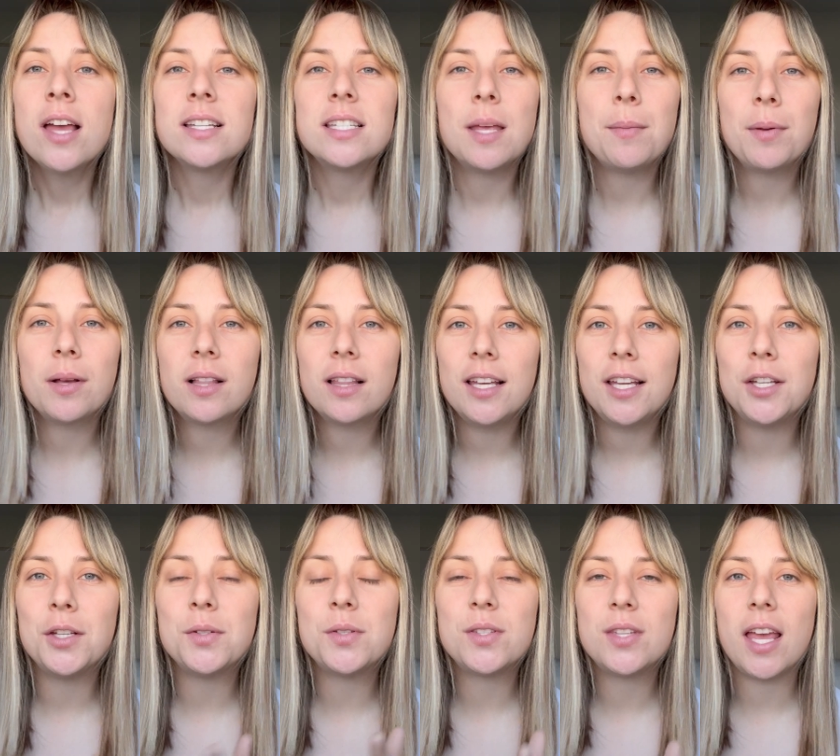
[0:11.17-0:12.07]
typically
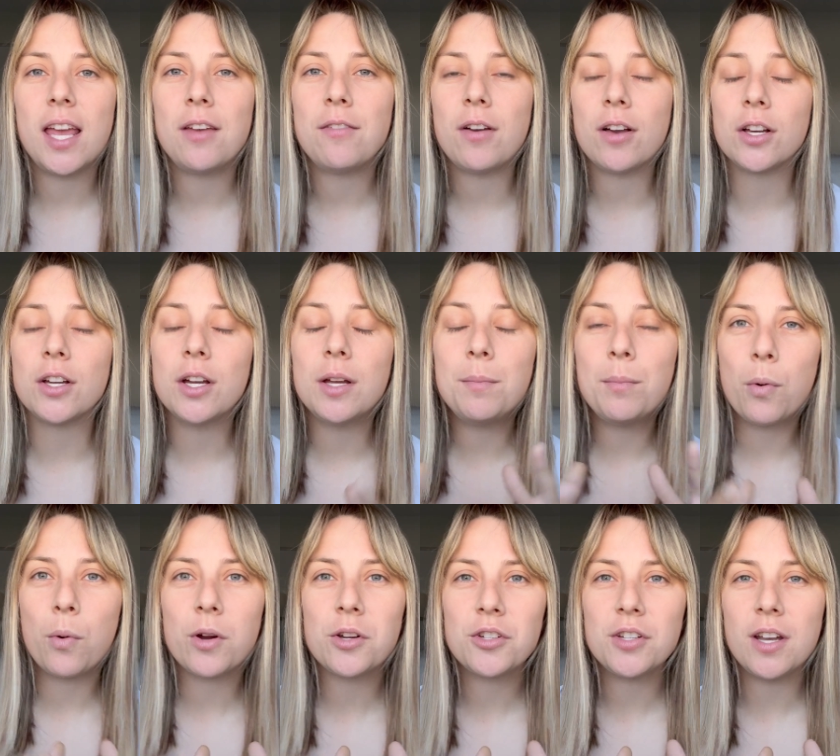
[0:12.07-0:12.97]
you save a good
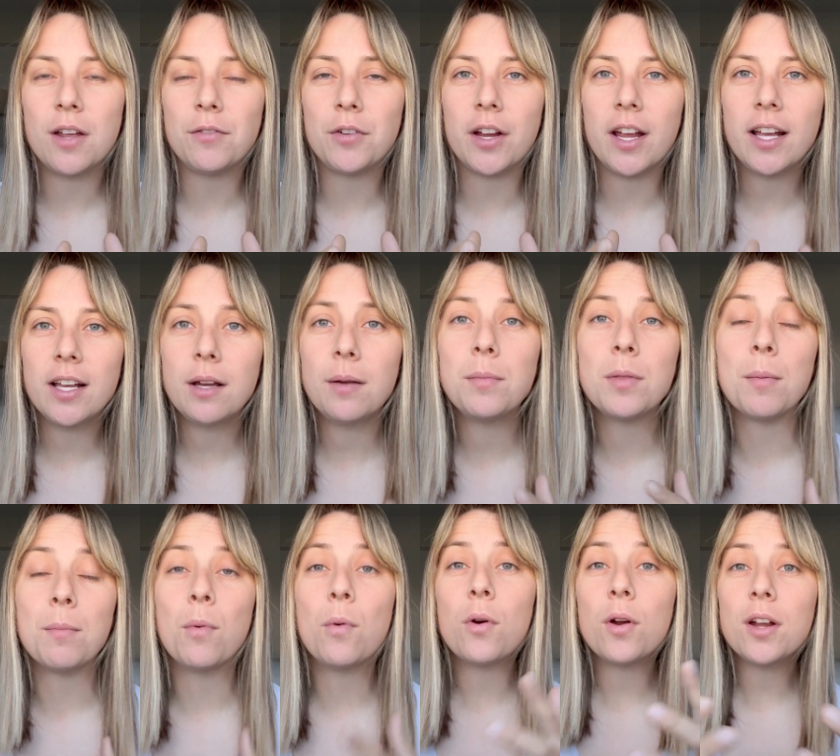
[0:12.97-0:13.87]
portion of your income. The
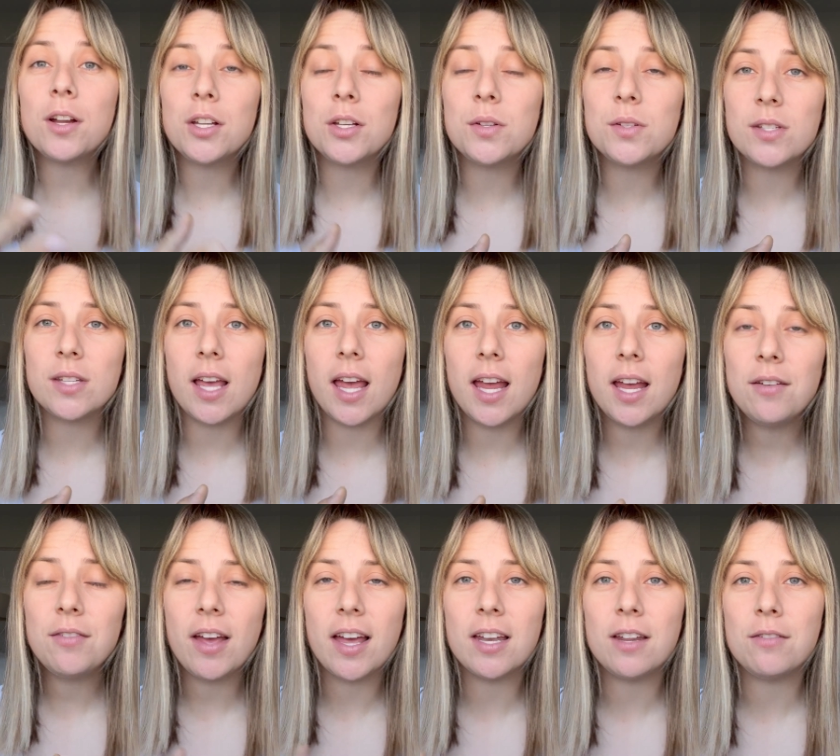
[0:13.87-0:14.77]
more you
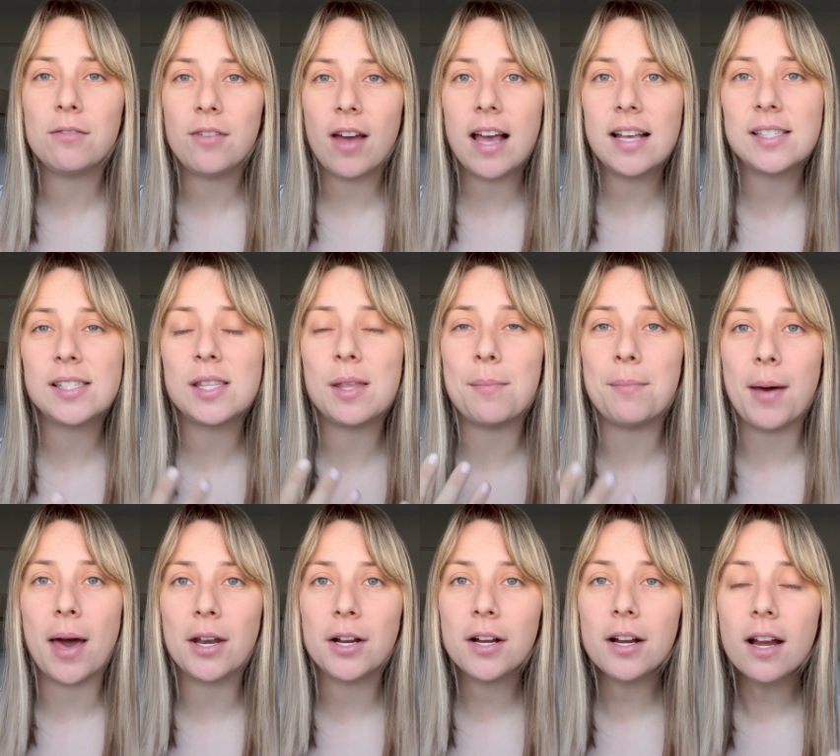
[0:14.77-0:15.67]
save and invest, the
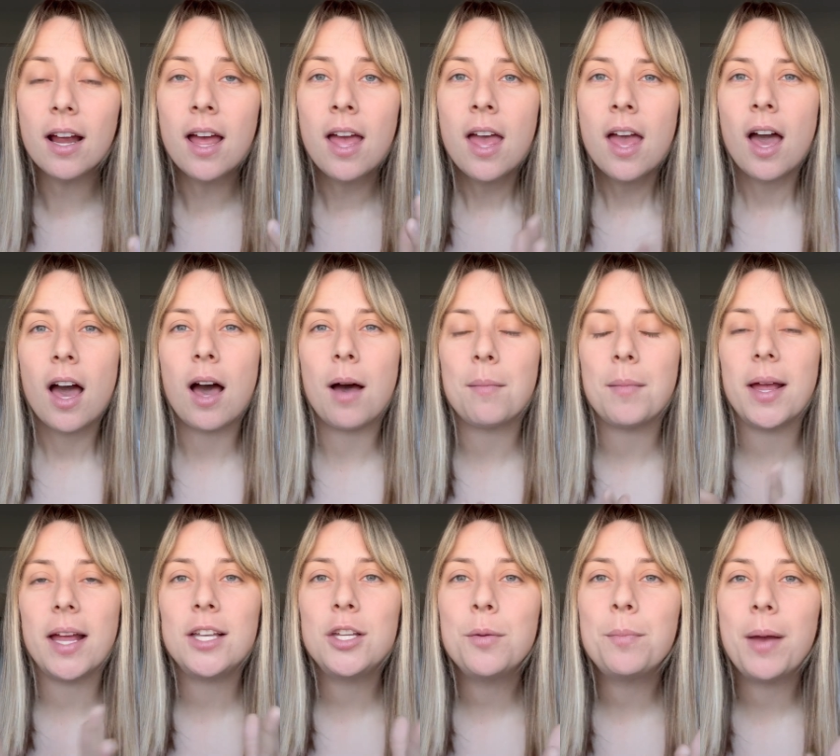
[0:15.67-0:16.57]
better. Um,
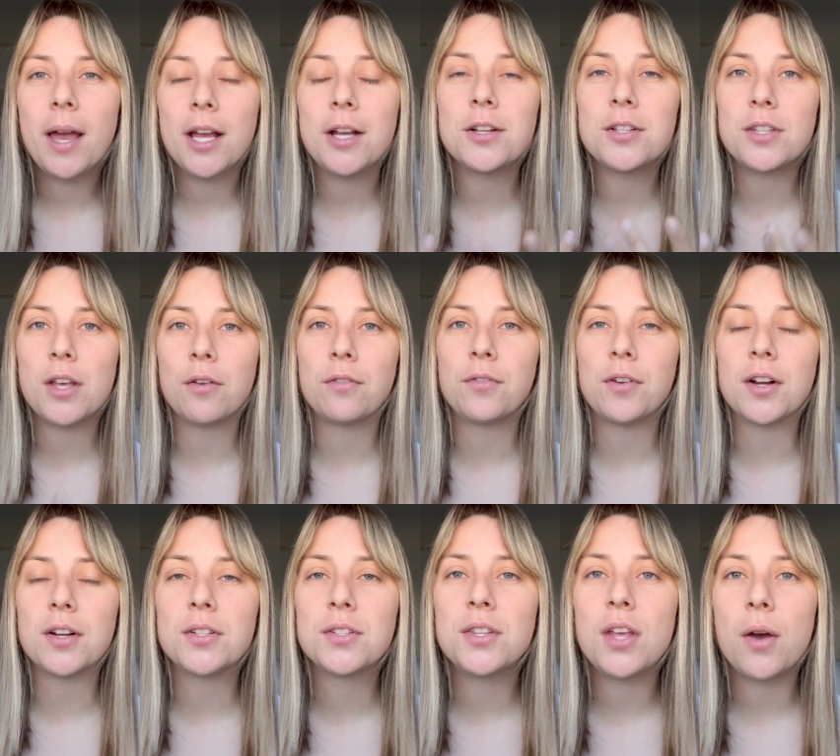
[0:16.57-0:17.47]
and you pay yourself
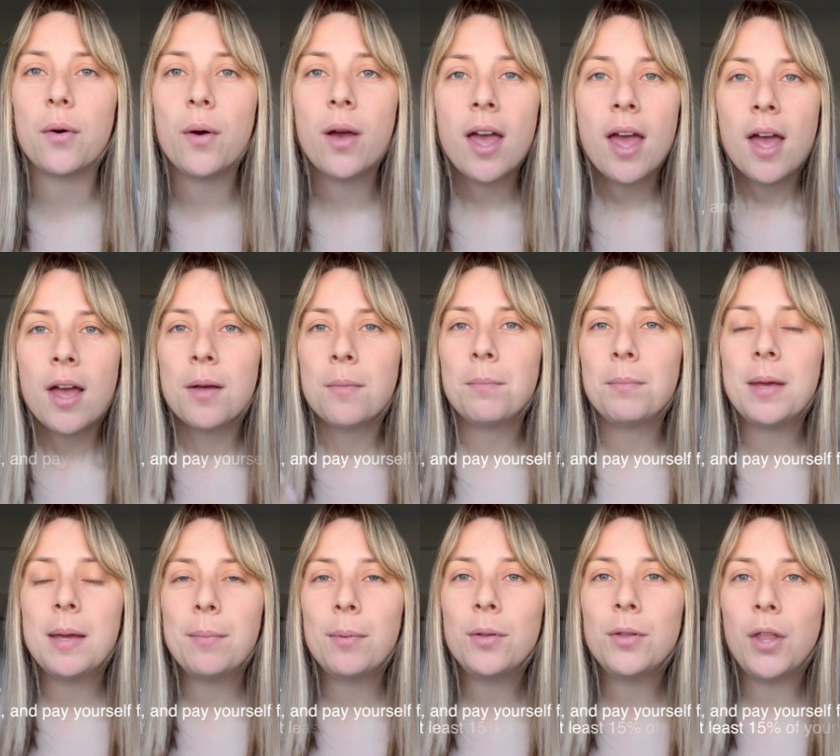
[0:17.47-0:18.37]
first. So
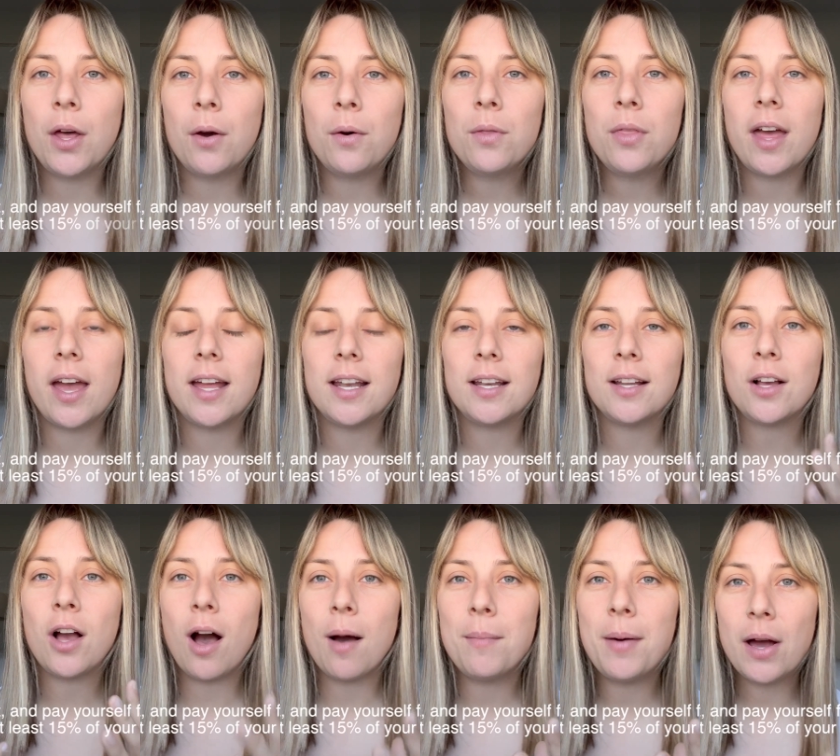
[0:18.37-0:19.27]
people know that
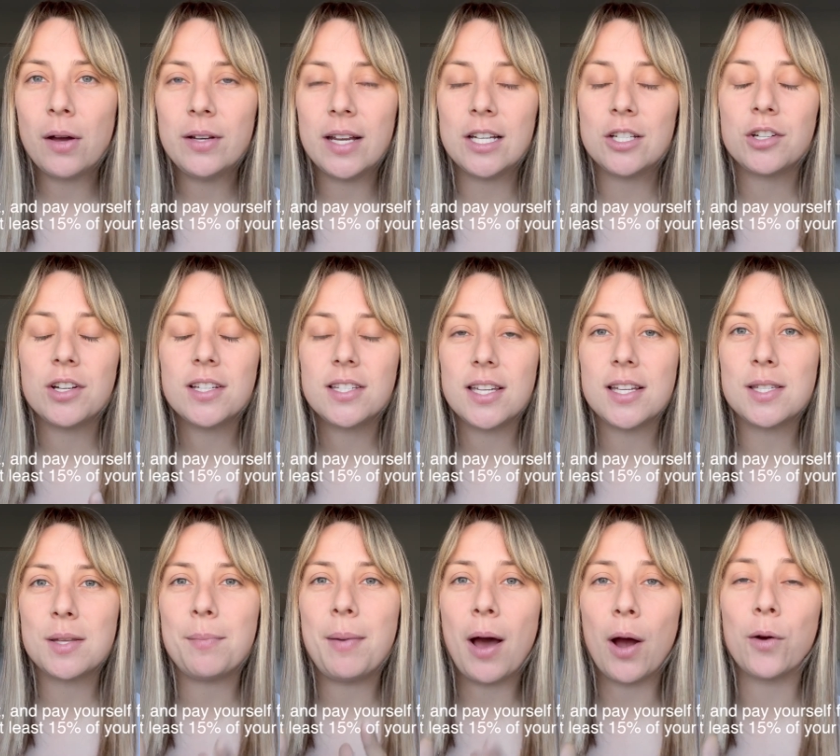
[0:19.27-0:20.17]
compound interest
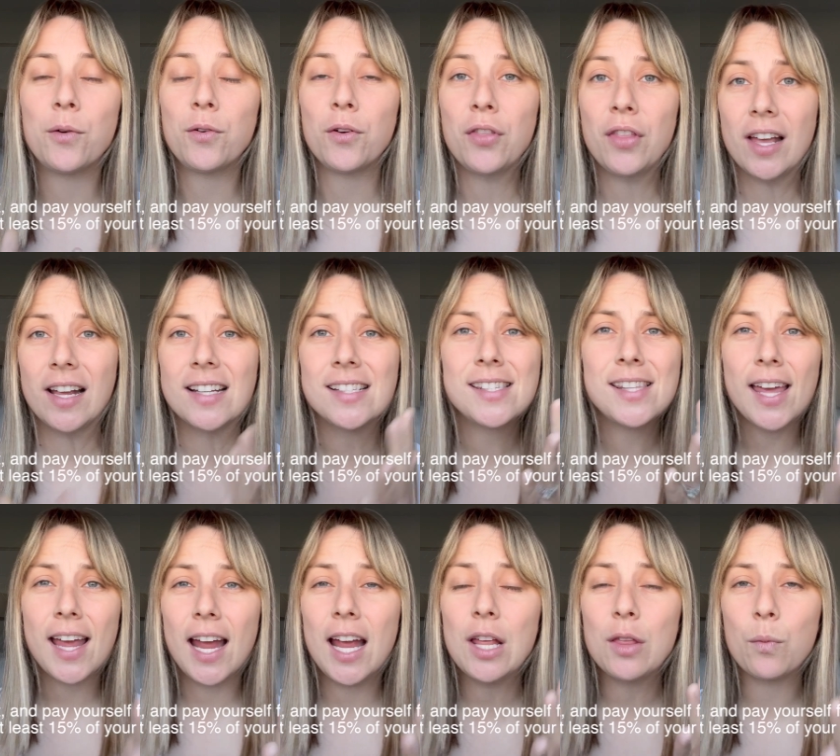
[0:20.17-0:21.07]
is a powerful thing. It's
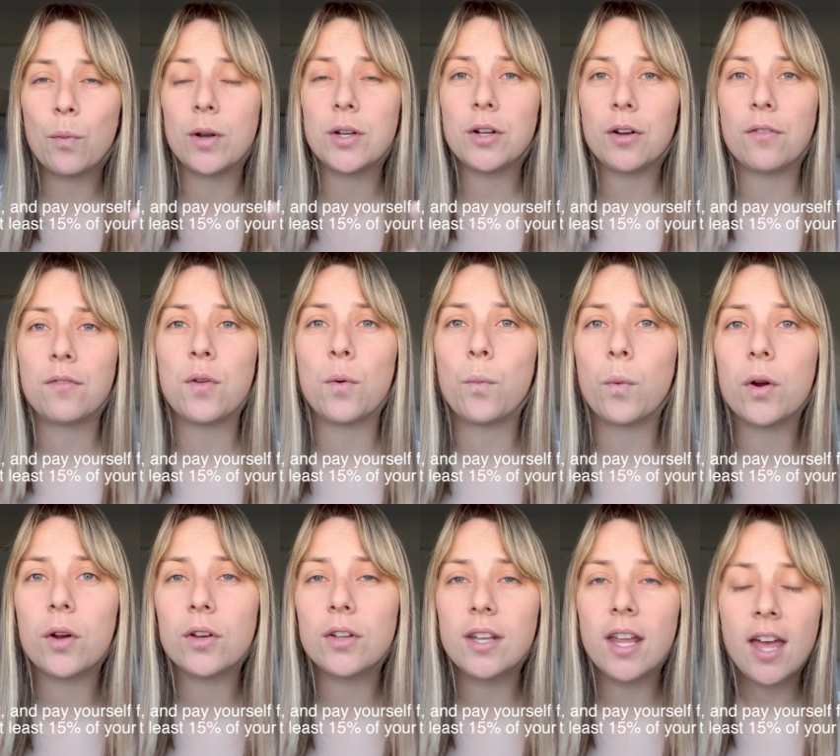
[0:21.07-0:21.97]
the eighth wonder of the
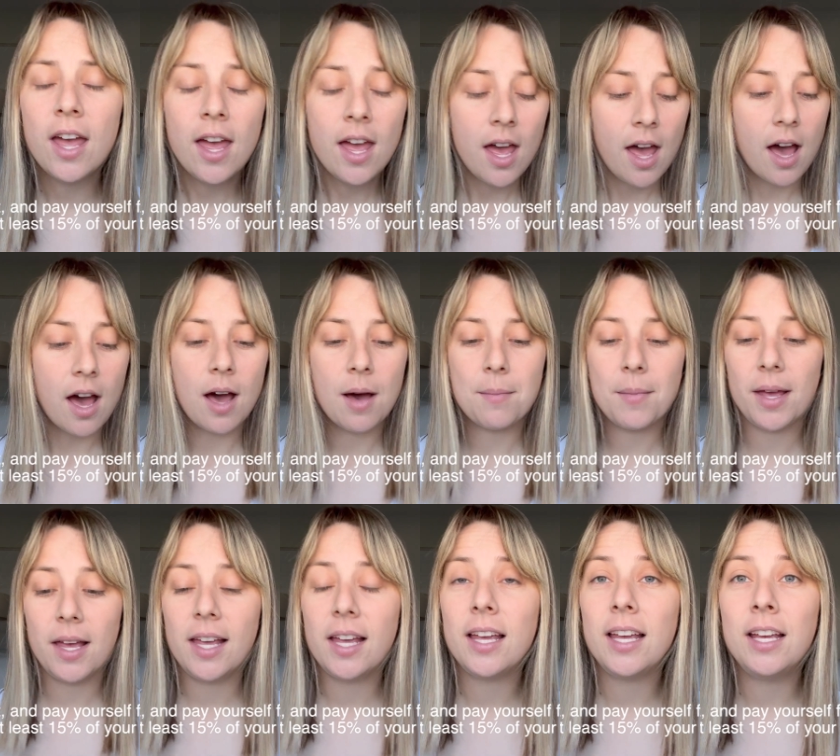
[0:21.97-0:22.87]
world. Um,
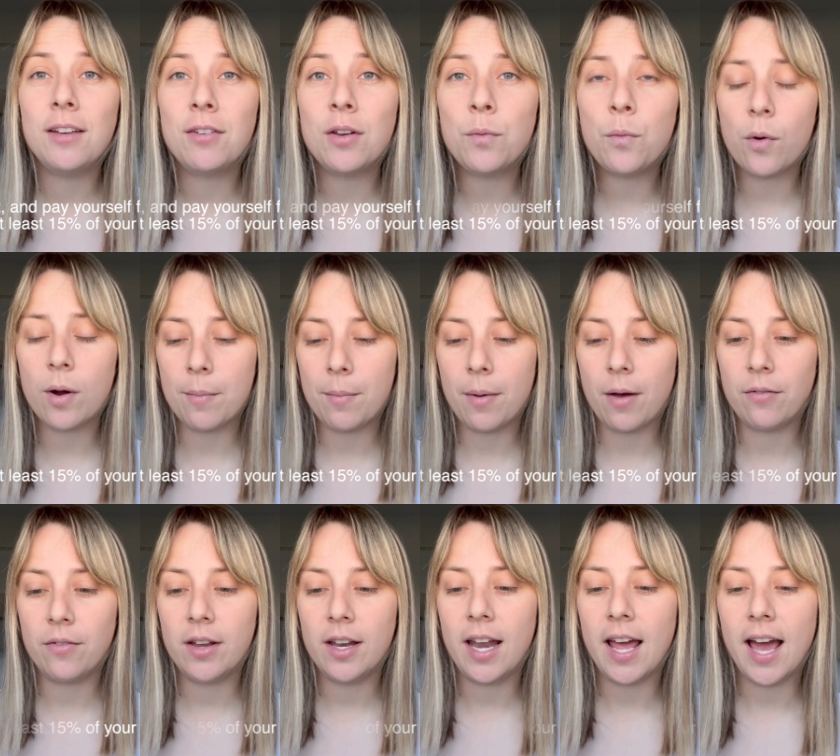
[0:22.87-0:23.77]
even Warren
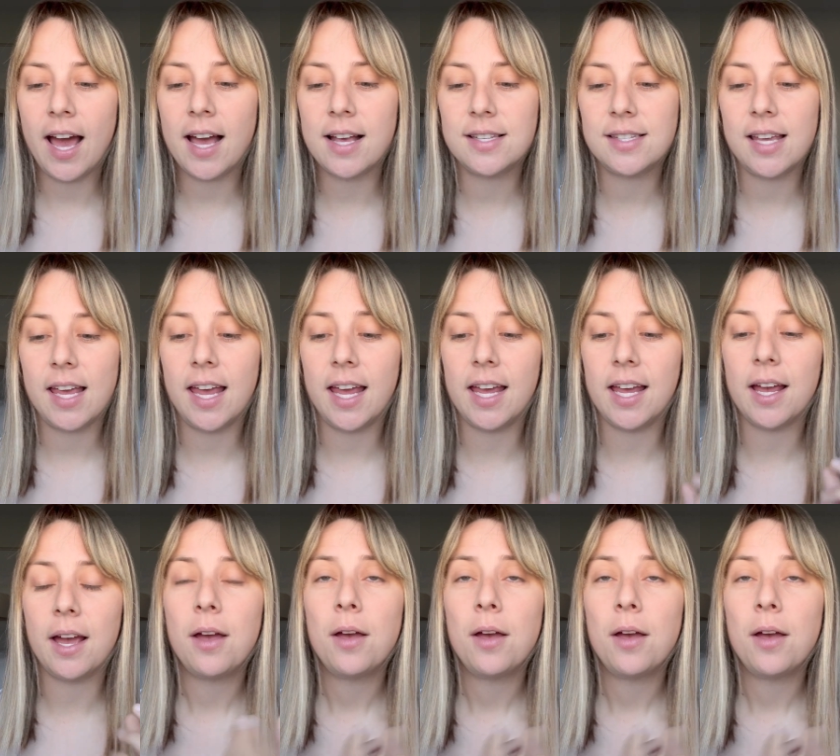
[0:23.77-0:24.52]
Buffett has a